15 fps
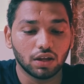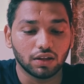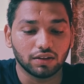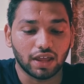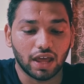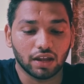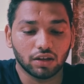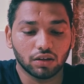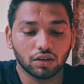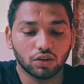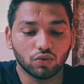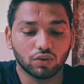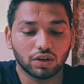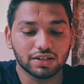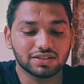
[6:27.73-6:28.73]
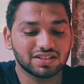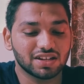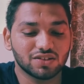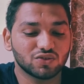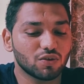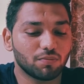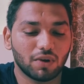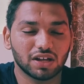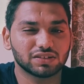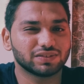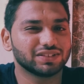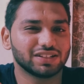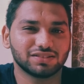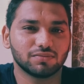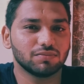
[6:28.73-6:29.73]
Then you can change your password.
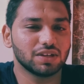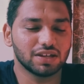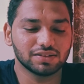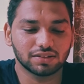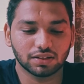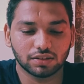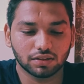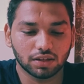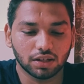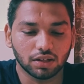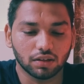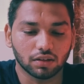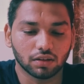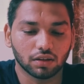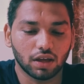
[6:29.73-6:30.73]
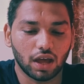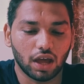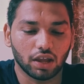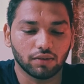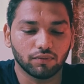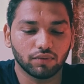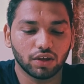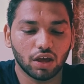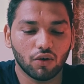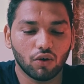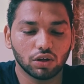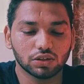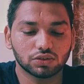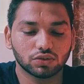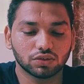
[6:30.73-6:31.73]
That's a basic thing. And we have
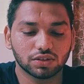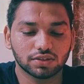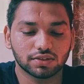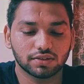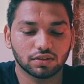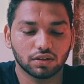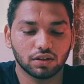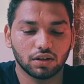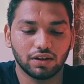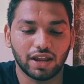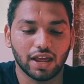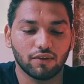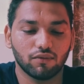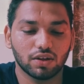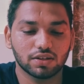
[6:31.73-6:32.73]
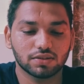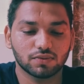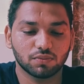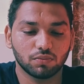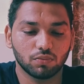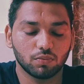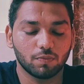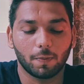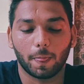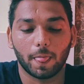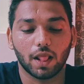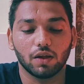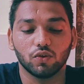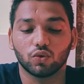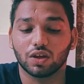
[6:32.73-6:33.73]
also this language.
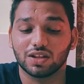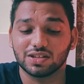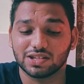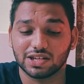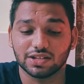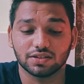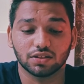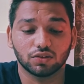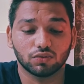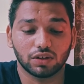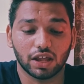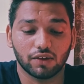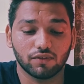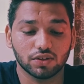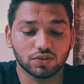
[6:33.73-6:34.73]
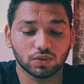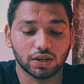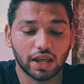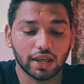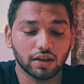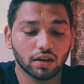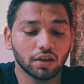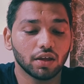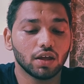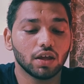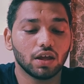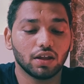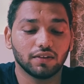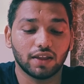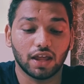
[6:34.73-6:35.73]
You can change it to language you like.
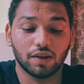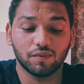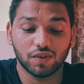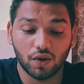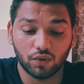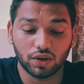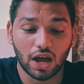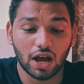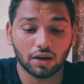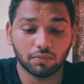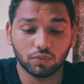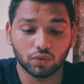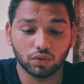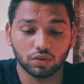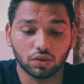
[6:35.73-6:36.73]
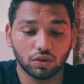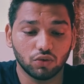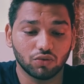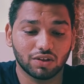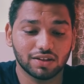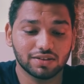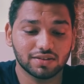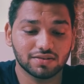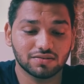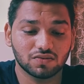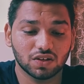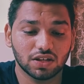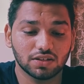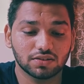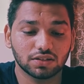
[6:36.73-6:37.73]
Then we have dark mode. You can just
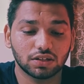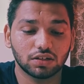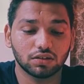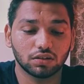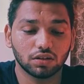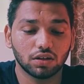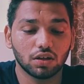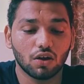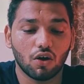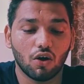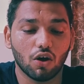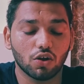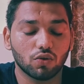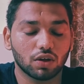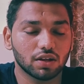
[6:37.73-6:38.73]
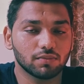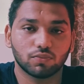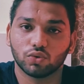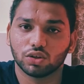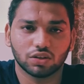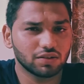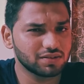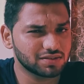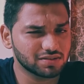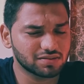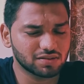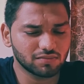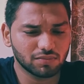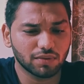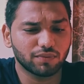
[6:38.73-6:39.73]
change it, or you can put it in
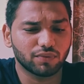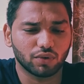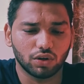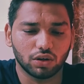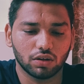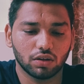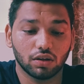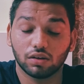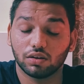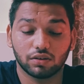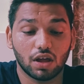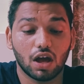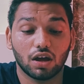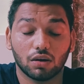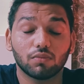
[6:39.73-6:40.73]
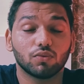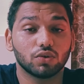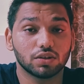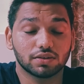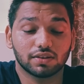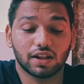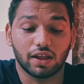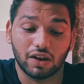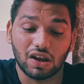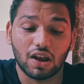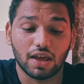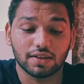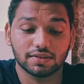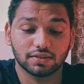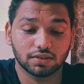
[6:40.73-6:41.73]
system default. Dark mode is very
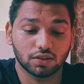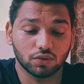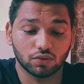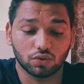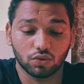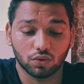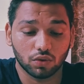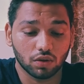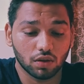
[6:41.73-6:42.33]
nice, you know.